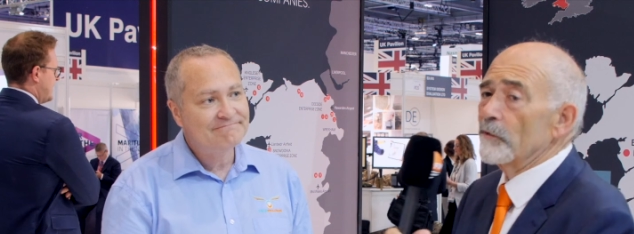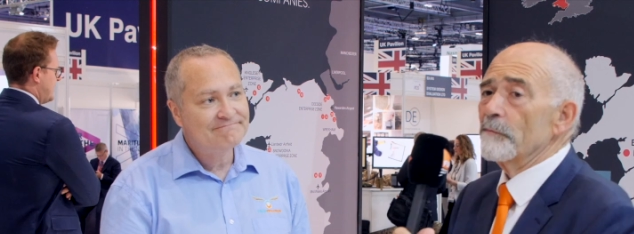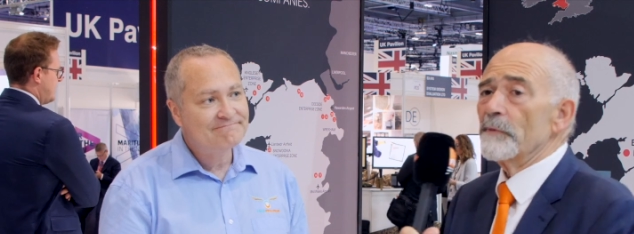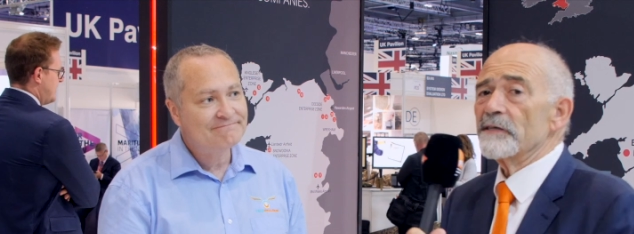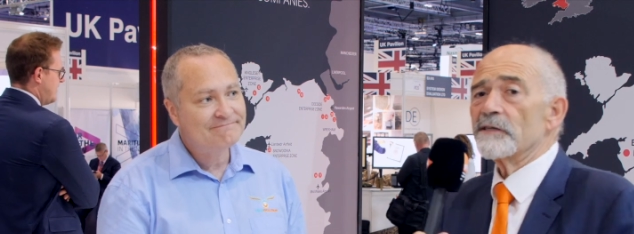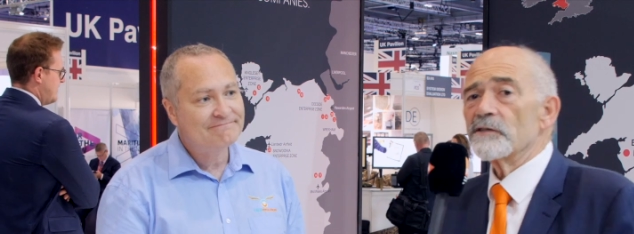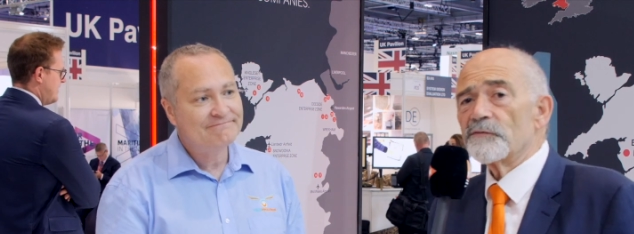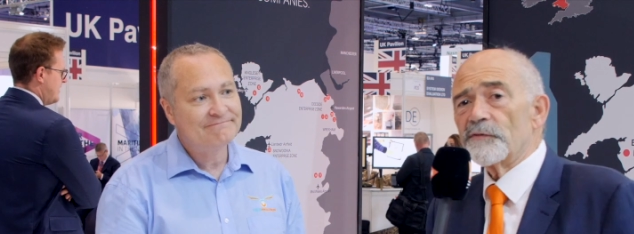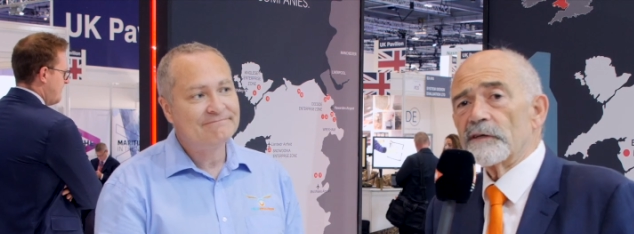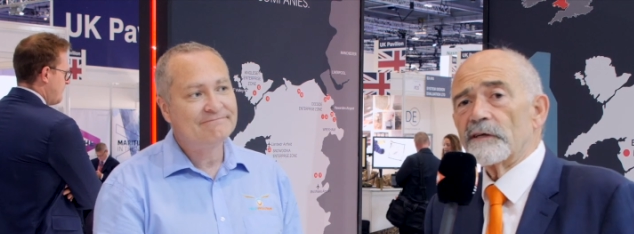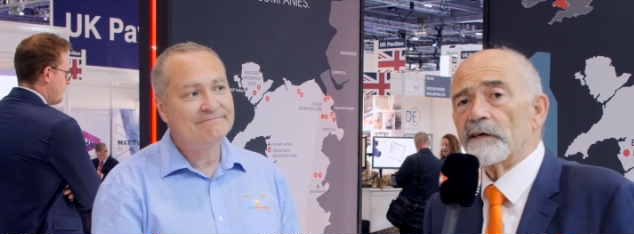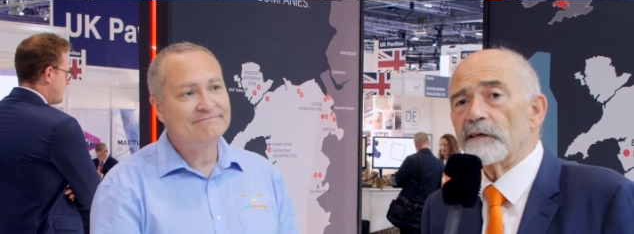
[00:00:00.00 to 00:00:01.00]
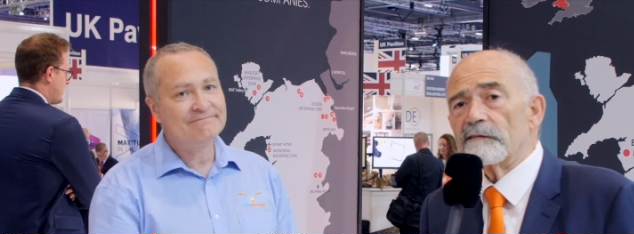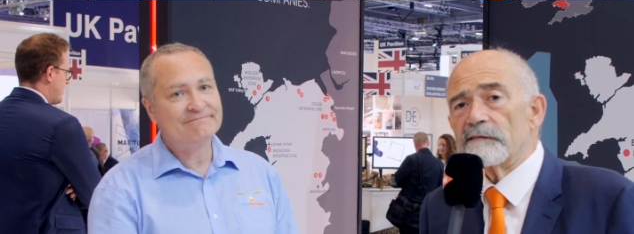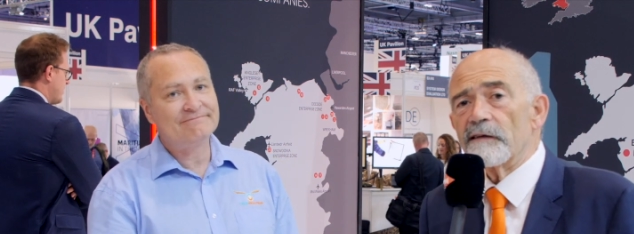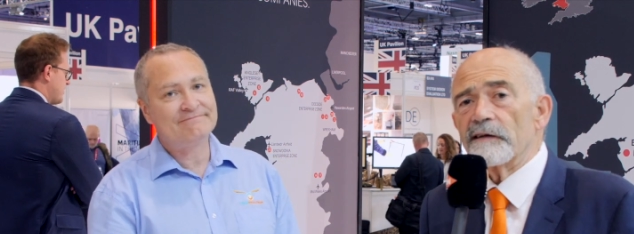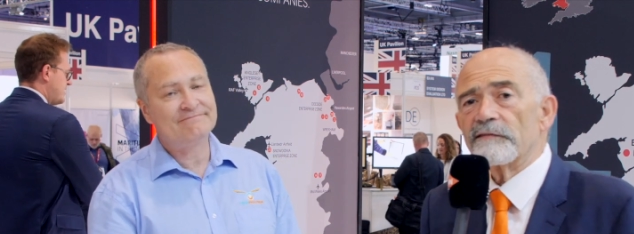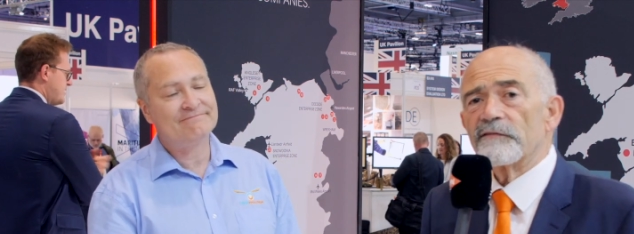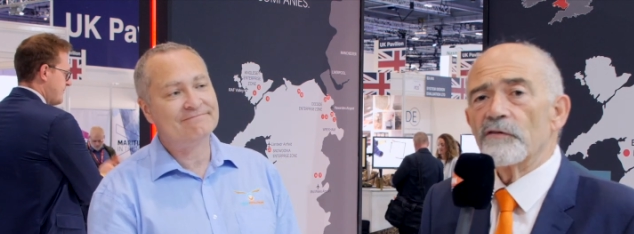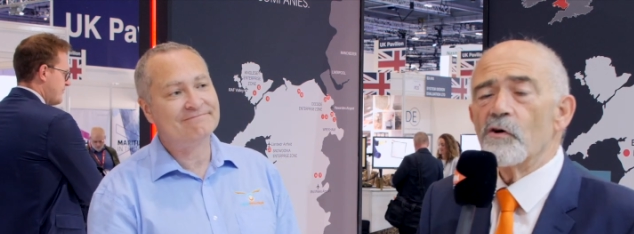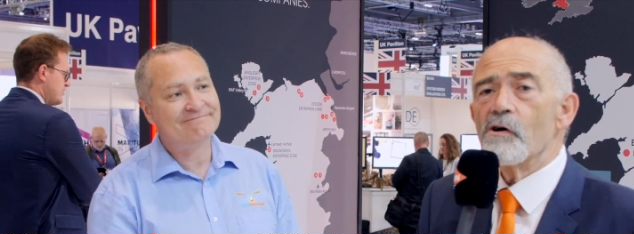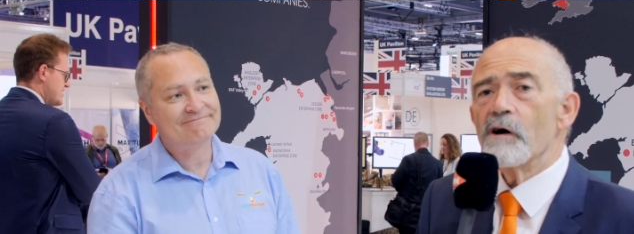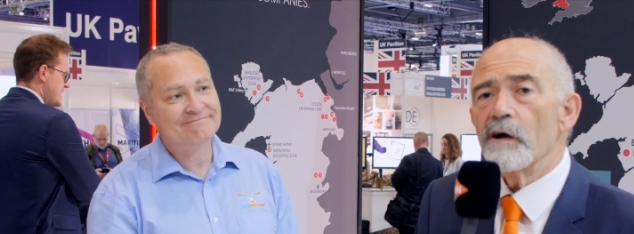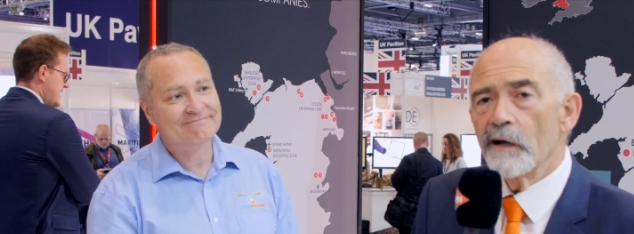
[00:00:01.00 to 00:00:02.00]
Speaker 1: you. And a message for the kids next
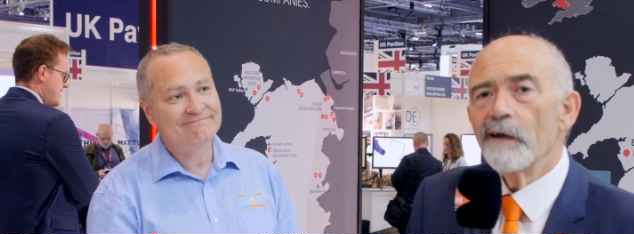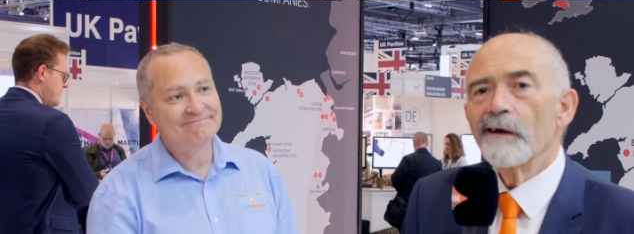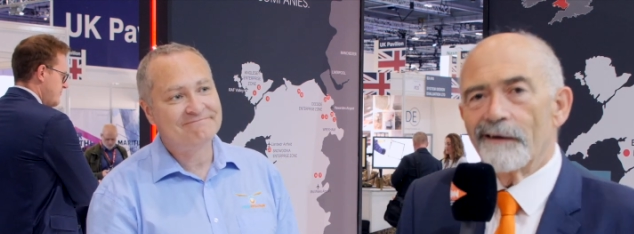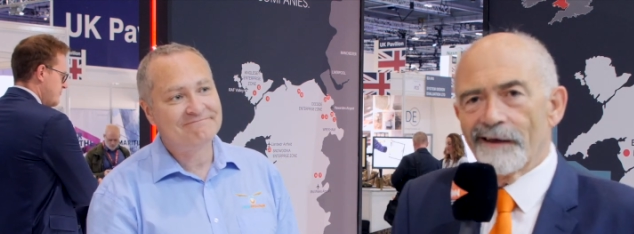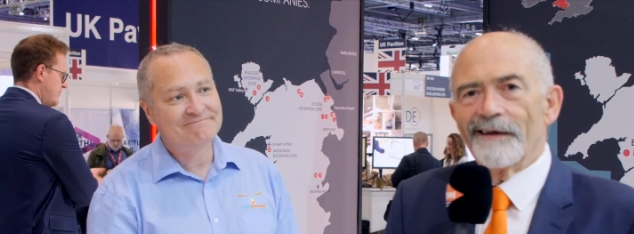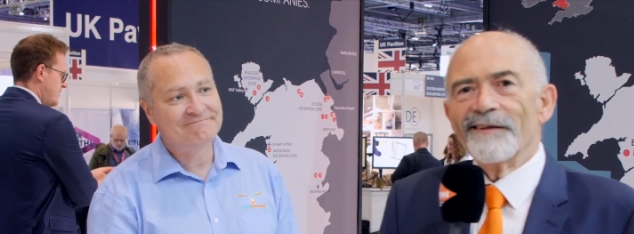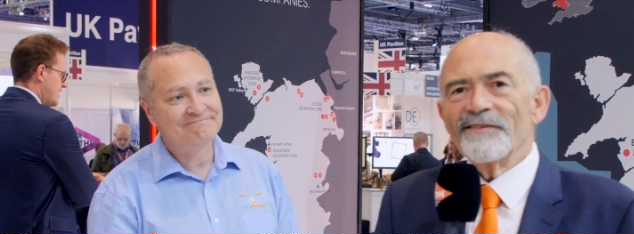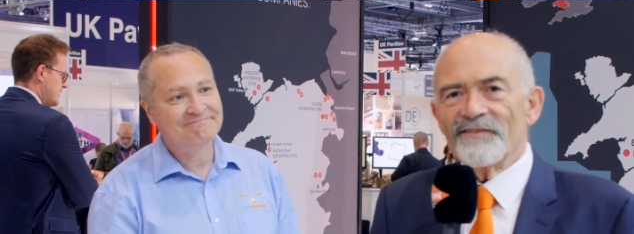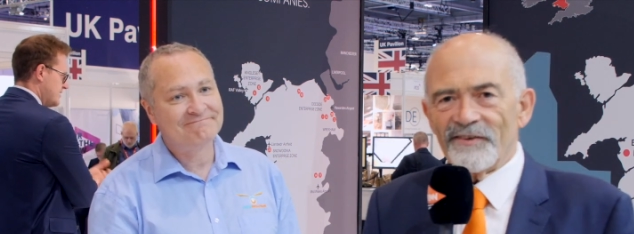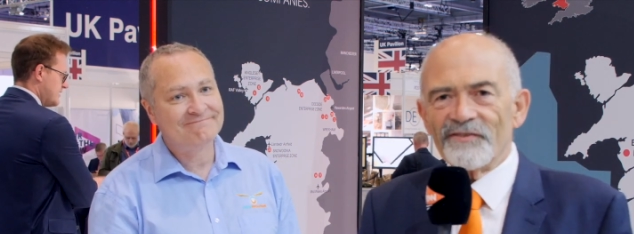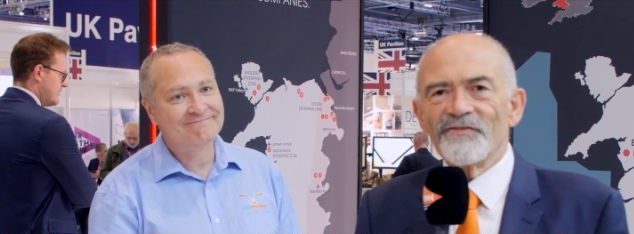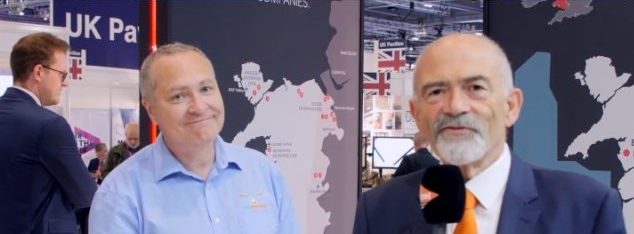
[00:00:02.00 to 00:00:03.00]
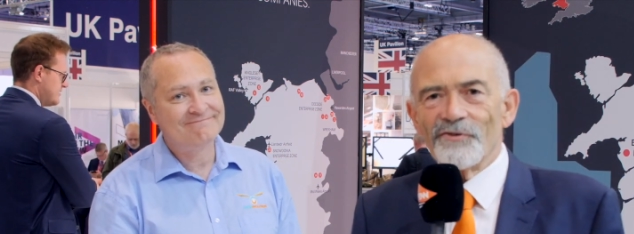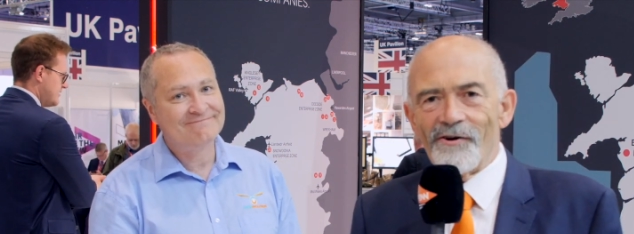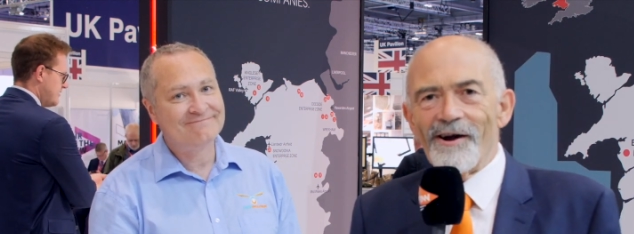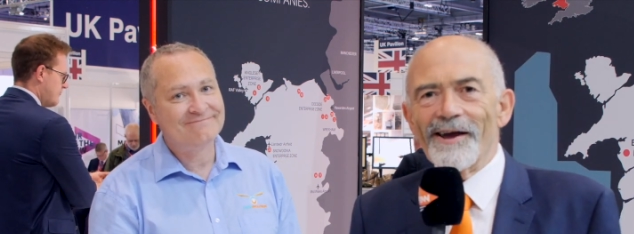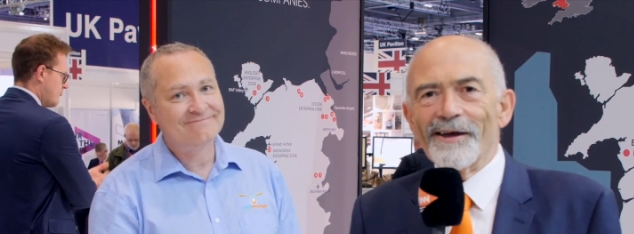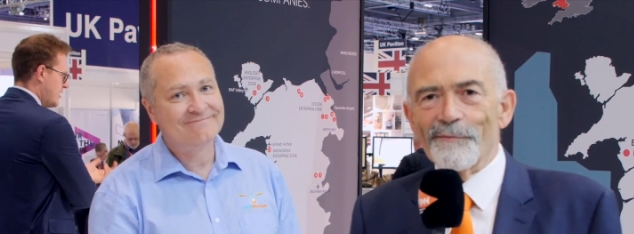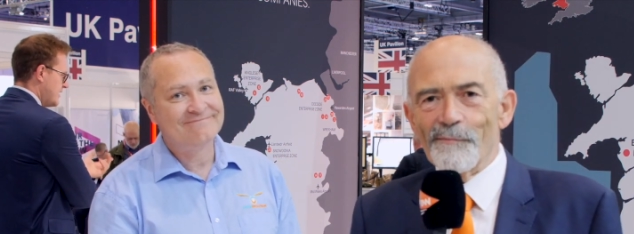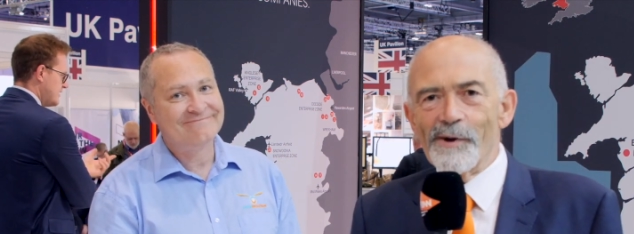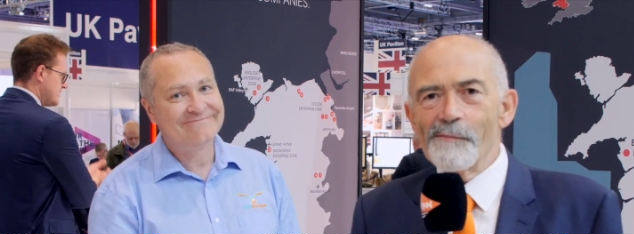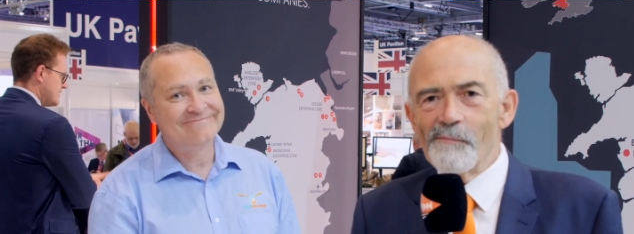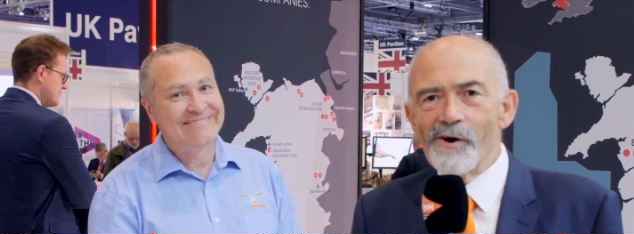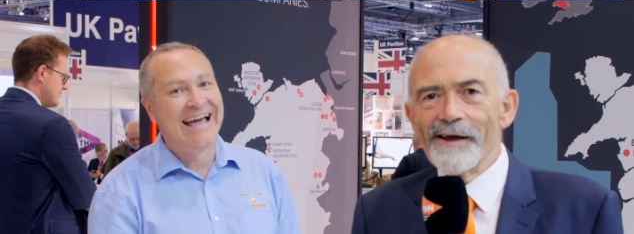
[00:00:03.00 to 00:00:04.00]
door just try it and
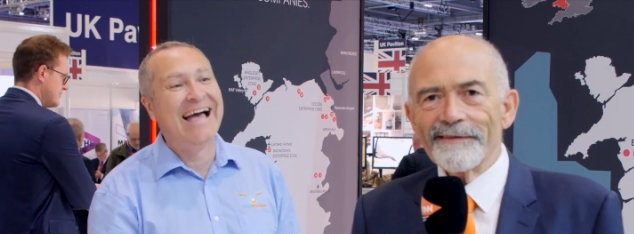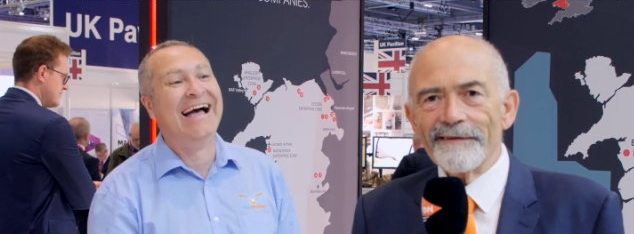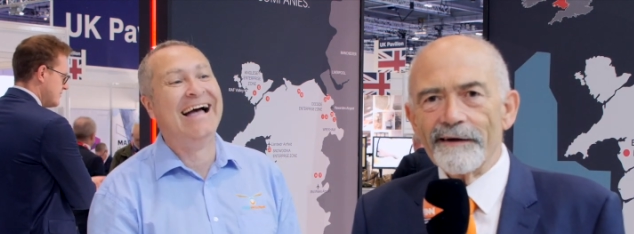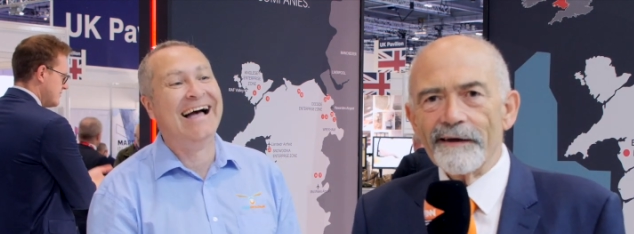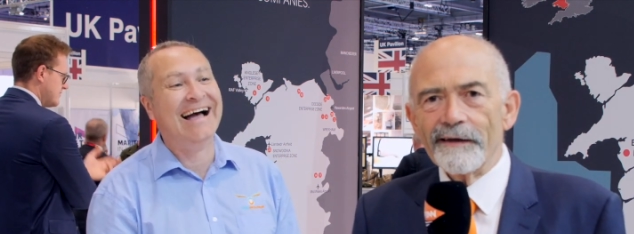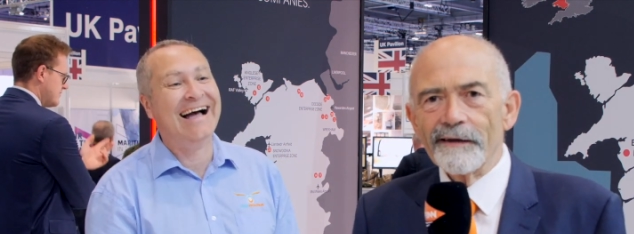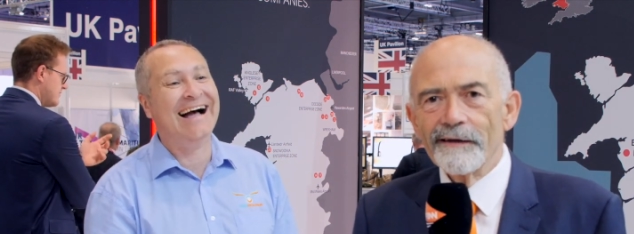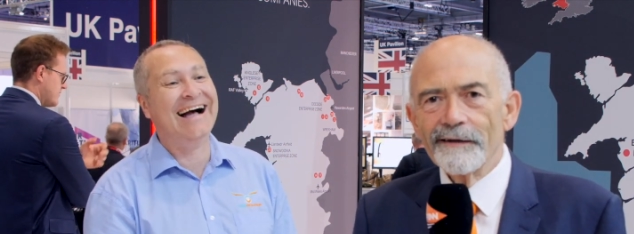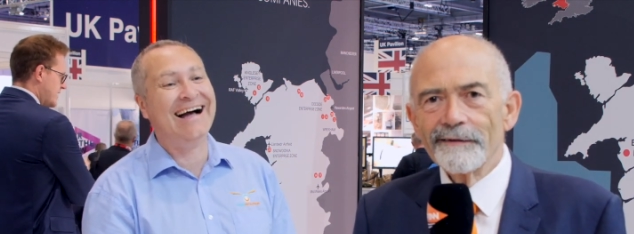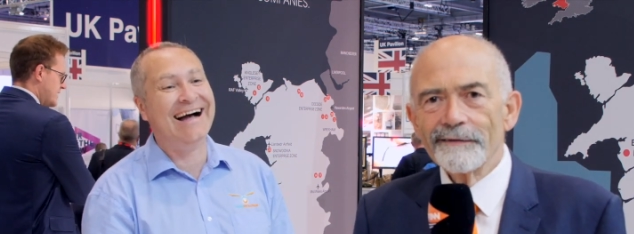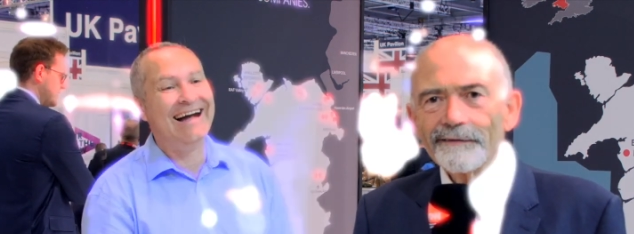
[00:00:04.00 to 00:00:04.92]
make my day.